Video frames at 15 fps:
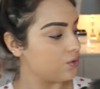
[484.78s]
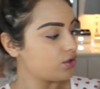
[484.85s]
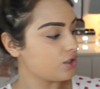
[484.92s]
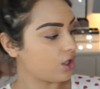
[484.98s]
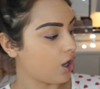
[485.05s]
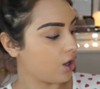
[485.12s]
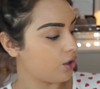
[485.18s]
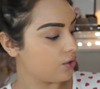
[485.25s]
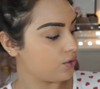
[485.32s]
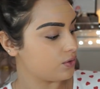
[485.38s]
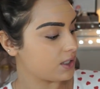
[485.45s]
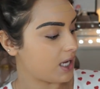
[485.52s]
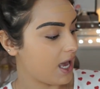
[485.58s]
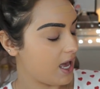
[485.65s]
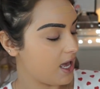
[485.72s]
use the
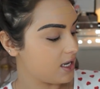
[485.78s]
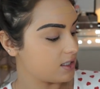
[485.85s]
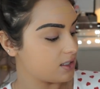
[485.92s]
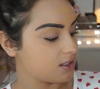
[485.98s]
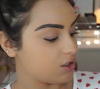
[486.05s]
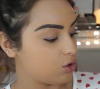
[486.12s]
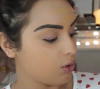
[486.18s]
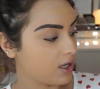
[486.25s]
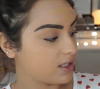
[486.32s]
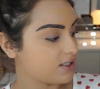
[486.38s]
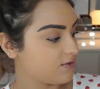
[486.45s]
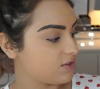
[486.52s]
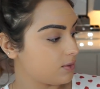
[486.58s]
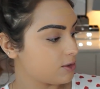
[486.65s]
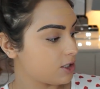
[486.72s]
code and you'll get
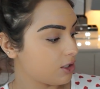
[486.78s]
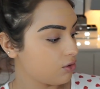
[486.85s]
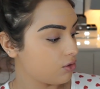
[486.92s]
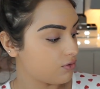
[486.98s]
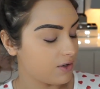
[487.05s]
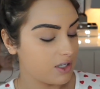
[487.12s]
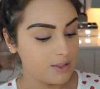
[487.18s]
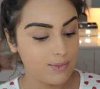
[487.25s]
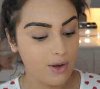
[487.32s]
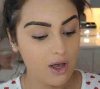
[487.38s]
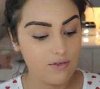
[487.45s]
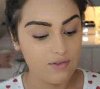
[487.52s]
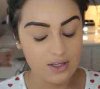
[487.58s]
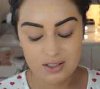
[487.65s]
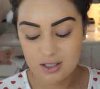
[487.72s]
70% off. And it's
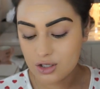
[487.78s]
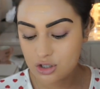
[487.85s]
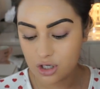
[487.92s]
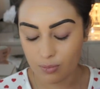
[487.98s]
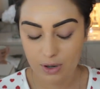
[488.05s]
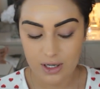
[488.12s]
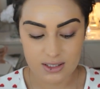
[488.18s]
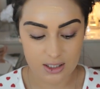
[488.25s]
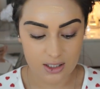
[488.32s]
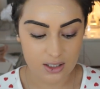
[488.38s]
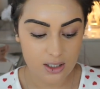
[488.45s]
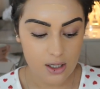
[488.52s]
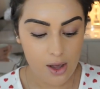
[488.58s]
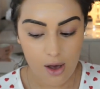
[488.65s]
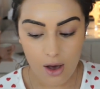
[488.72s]
perfect. Such a good
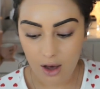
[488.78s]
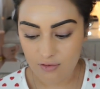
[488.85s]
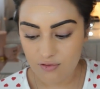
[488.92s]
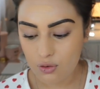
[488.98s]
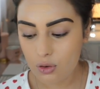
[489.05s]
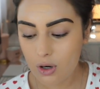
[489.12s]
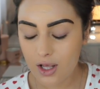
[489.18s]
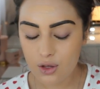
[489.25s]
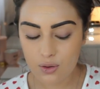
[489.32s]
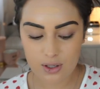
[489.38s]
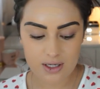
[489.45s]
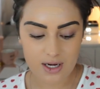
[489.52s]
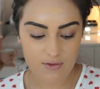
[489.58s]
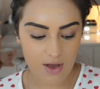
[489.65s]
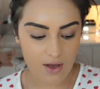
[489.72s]
present. I feel like you
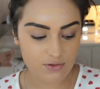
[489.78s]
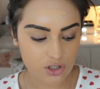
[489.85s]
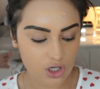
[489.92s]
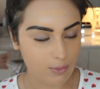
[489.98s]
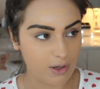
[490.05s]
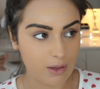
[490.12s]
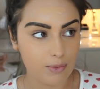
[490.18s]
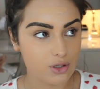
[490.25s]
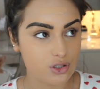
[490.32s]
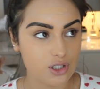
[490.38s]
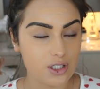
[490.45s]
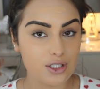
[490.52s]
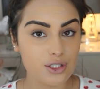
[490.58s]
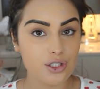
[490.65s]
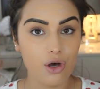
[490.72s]
can never have too many
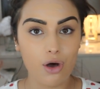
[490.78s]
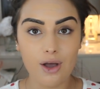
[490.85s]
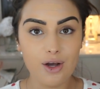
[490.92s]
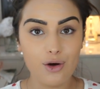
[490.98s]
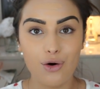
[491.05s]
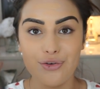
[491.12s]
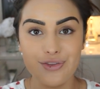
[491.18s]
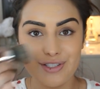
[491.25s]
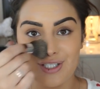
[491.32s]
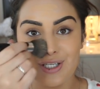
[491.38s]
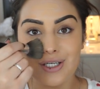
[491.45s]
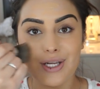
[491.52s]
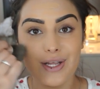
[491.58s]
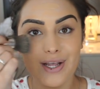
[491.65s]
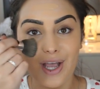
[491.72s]
brushes. I
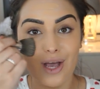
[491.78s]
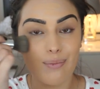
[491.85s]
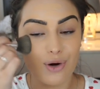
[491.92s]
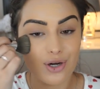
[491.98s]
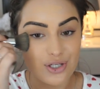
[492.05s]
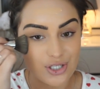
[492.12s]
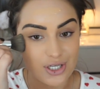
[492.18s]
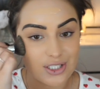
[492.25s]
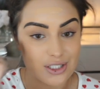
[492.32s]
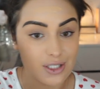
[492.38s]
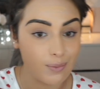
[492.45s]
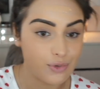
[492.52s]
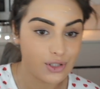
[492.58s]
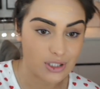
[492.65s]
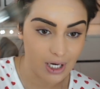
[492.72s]
constantly get brushes and
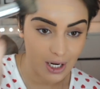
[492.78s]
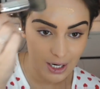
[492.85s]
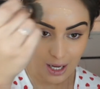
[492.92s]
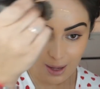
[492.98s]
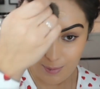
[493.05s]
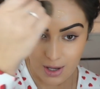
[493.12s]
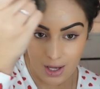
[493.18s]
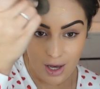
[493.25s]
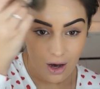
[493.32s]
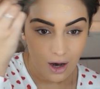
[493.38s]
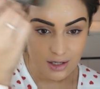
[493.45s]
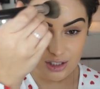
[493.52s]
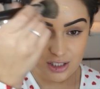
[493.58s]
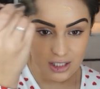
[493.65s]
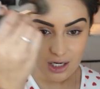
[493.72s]
I'm just like, yep. Yeah,
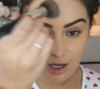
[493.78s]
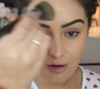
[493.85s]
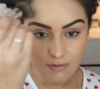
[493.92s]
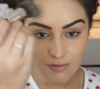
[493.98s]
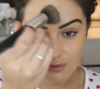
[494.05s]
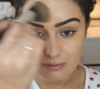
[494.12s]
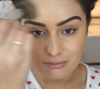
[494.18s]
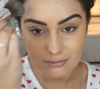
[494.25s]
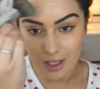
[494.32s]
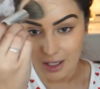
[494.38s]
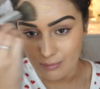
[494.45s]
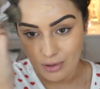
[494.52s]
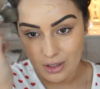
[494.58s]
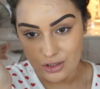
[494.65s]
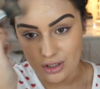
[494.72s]
I just love
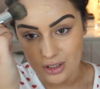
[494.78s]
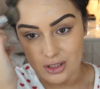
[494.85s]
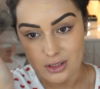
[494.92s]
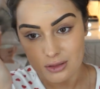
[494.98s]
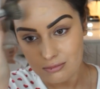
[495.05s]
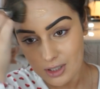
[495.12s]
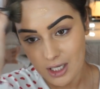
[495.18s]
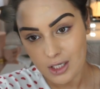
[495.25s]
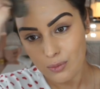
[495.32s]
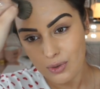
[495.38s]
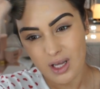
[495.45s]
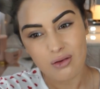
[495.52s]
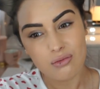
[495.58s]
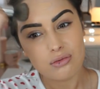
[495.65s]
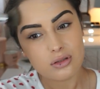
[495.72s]
getting brushes.
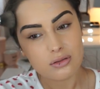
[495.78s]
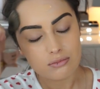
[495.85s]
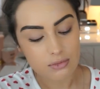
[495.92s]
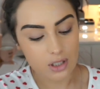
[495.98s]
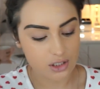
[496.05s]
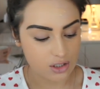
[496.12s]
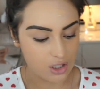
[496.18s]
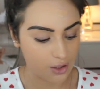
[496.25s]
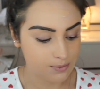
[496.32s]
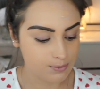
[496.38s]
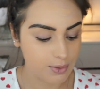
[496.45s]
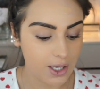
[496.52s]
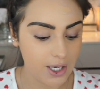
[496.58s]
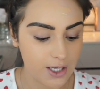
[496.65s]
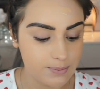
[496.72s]
Anyone else? I don't
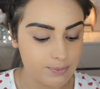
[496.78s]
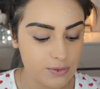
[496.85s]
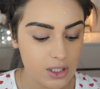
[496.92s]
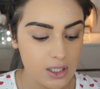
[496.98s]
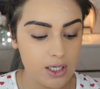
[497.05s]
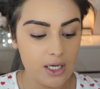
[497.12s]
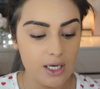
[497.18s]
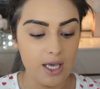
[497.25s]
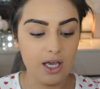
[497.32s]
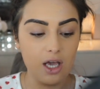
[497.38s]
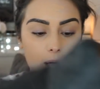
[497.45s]
know. But it